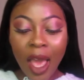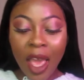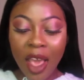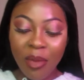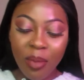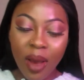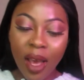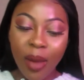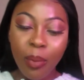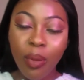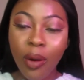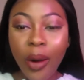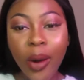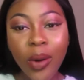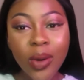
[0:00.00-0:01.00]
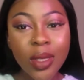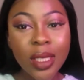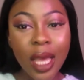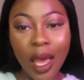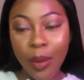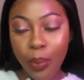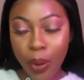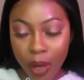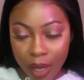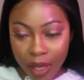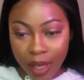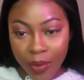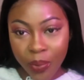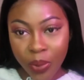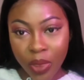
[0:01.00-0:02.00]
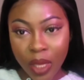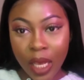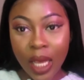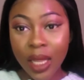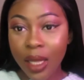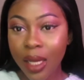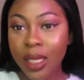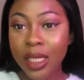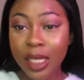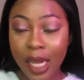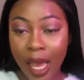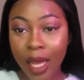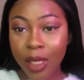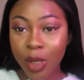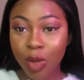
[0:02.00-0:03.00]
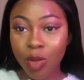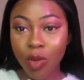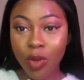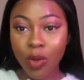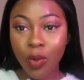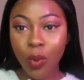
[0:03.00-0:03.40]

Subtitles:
in my pros, I put it looks natural,